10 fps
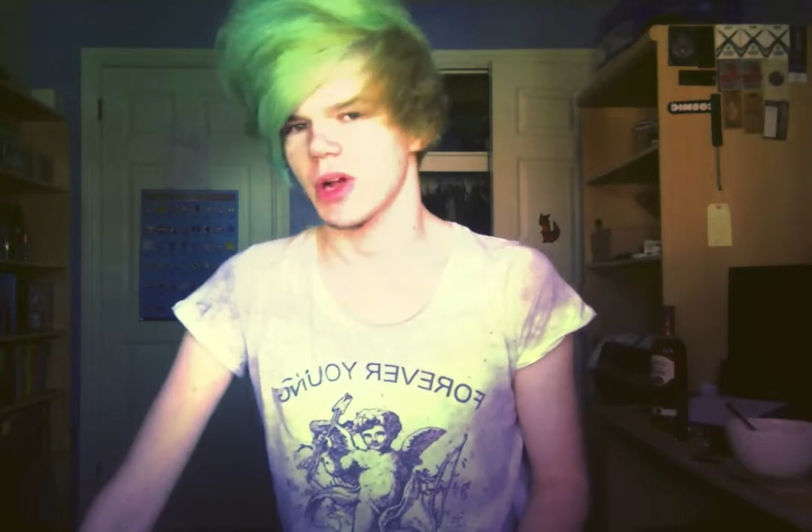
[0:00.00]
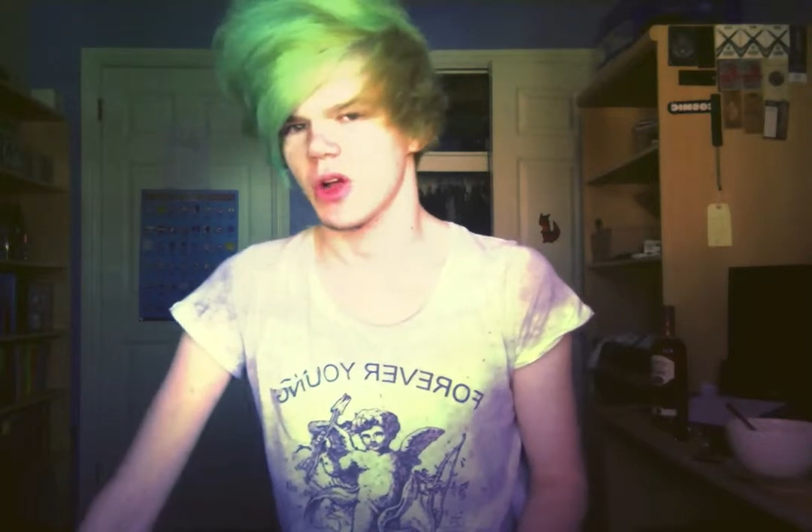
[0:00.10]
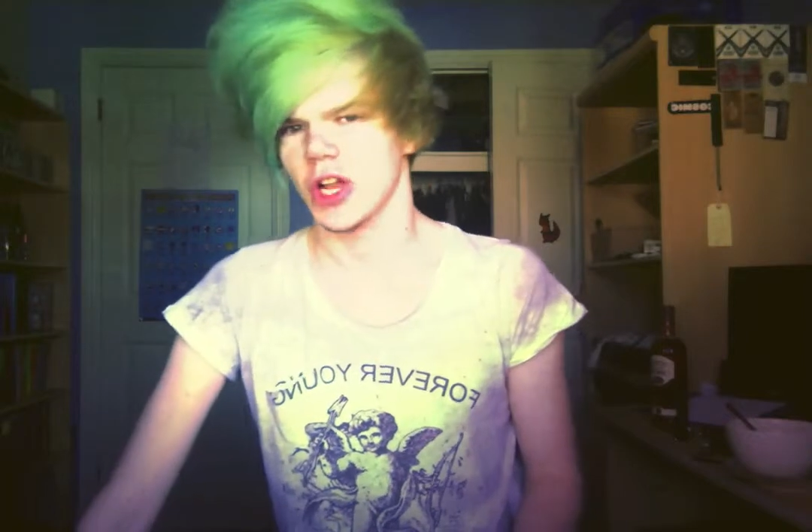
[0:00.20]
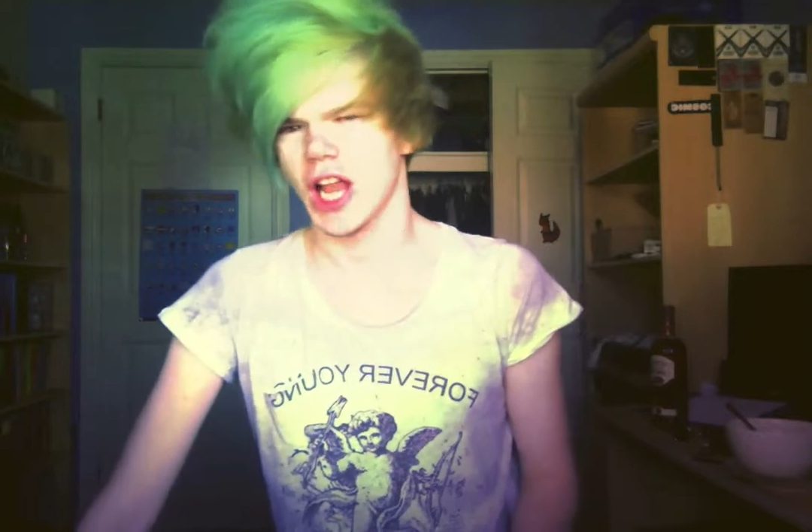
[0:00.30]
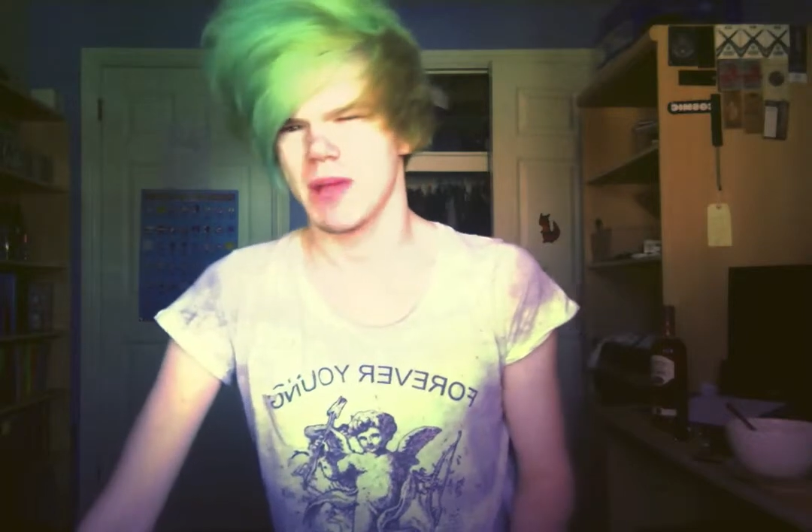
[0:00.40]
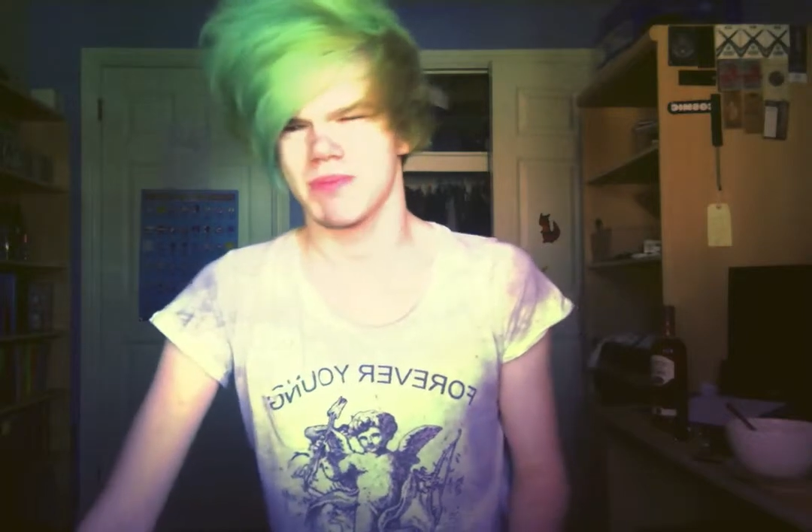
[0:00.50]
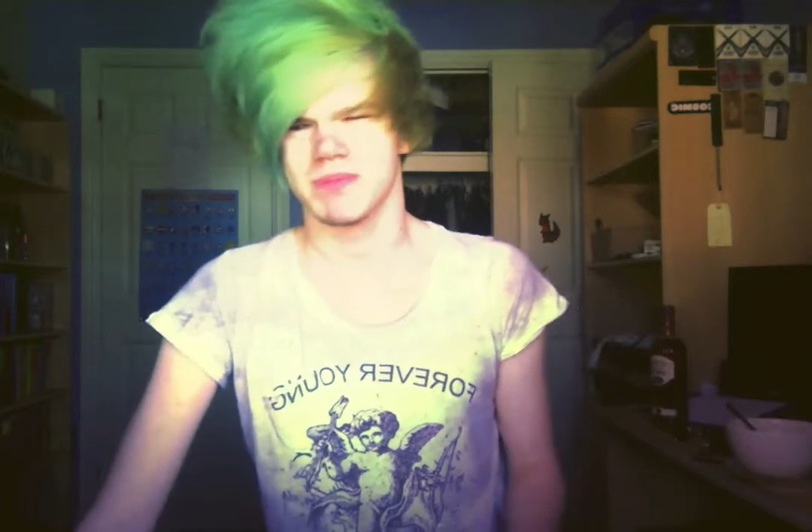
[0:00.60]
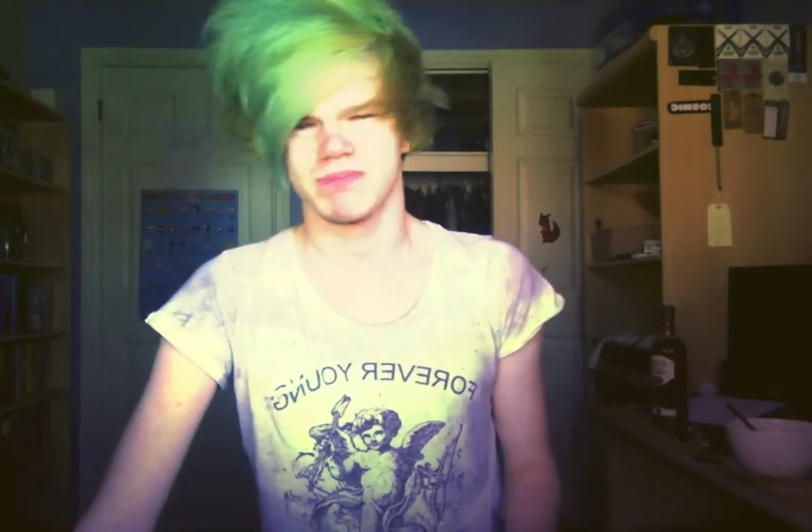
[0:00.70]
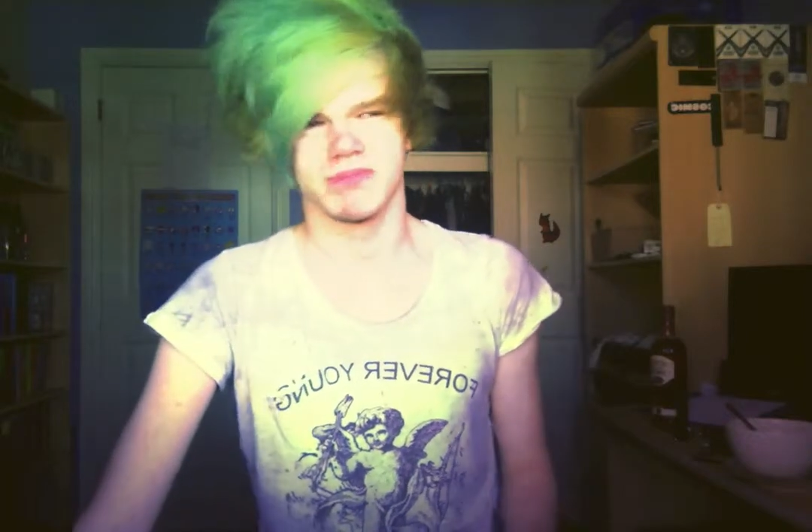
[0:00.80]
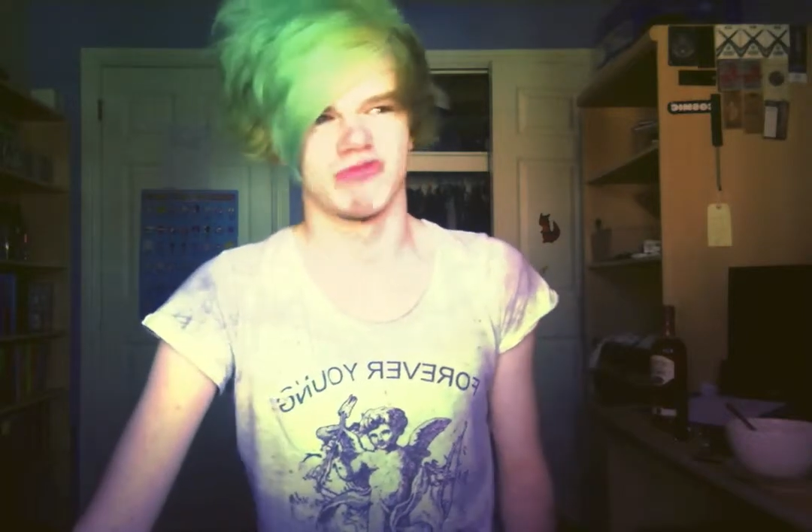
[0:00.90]
my online
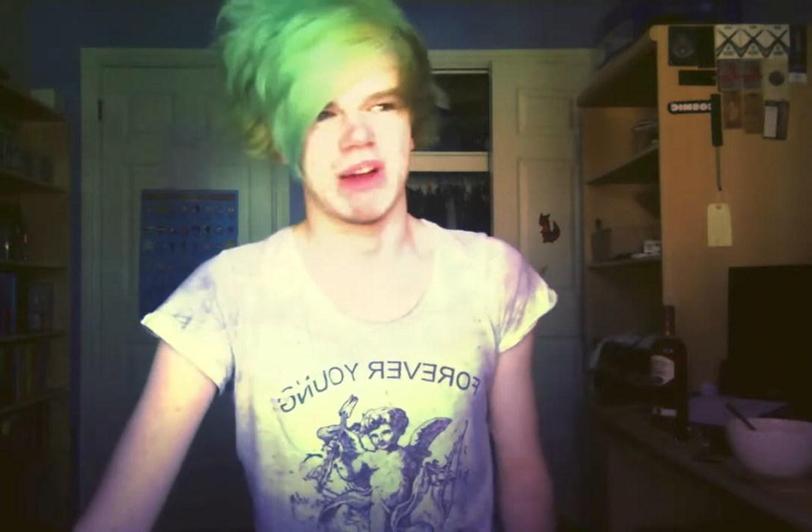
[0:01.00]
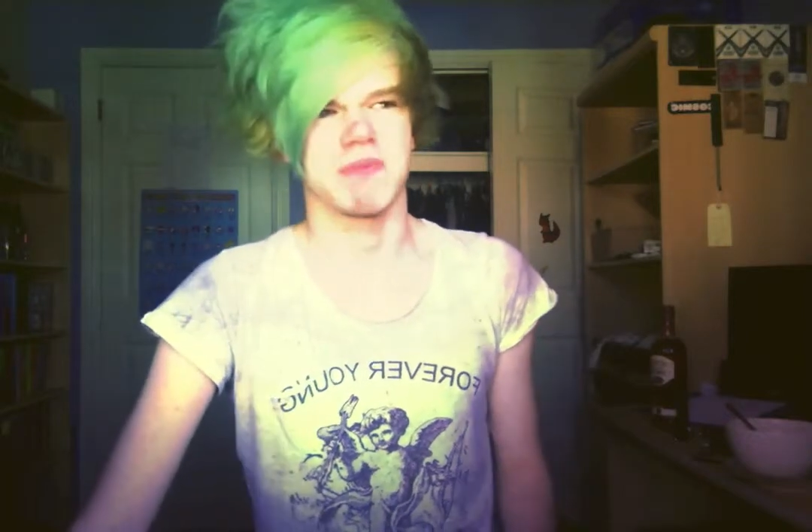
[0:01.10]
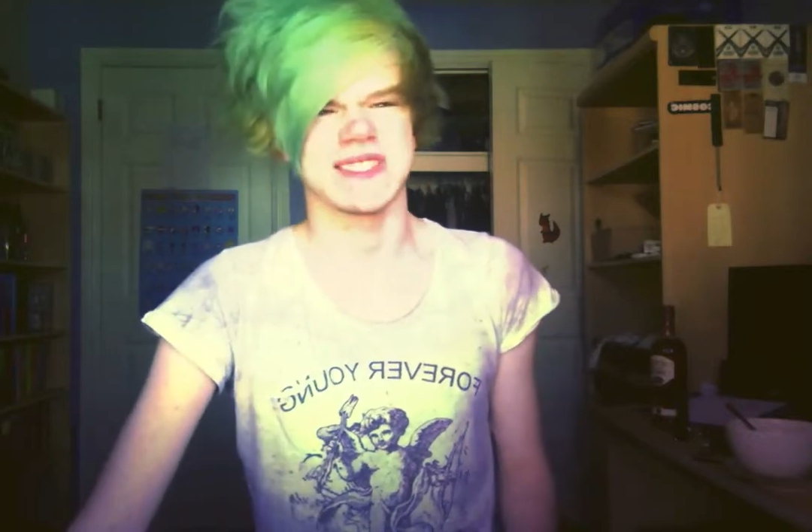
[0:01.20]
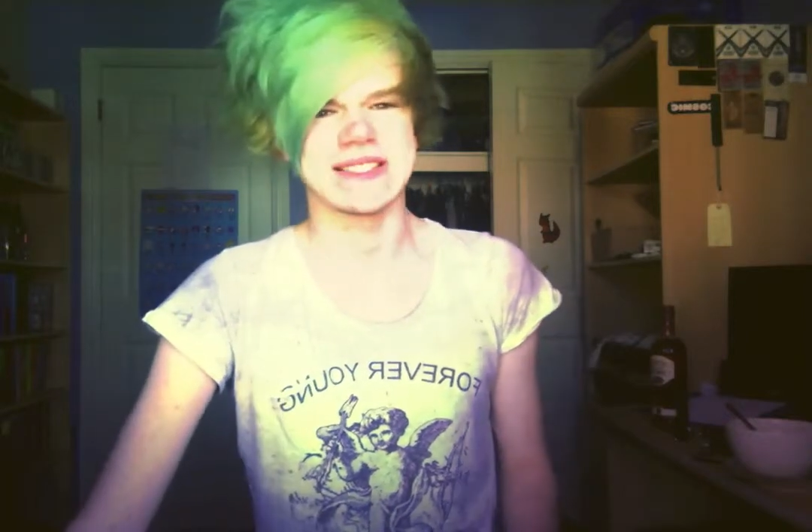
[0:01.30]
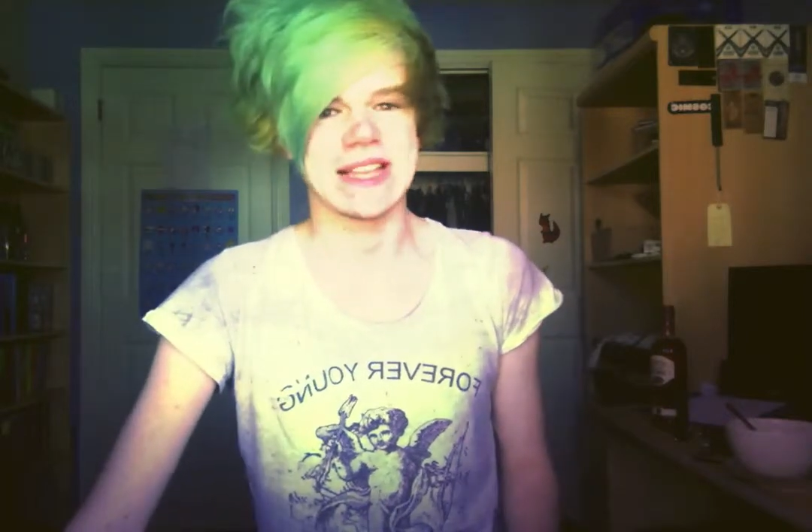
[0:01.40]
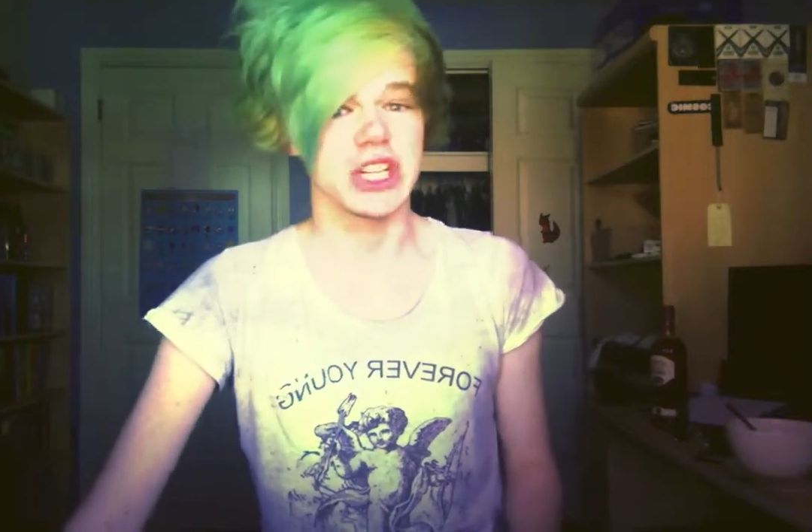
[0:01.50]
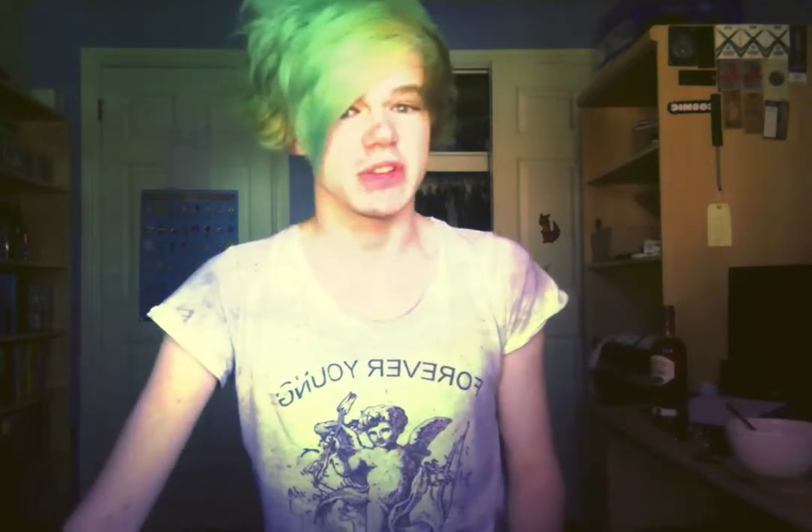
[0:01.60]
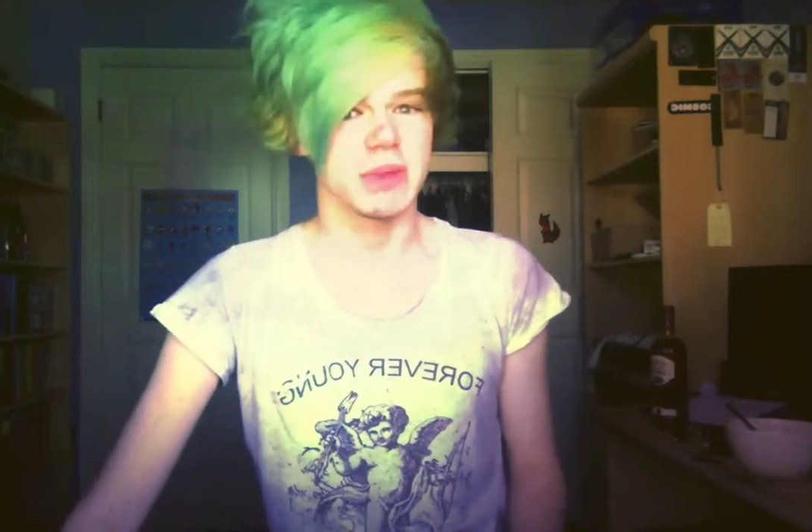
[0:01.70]
representation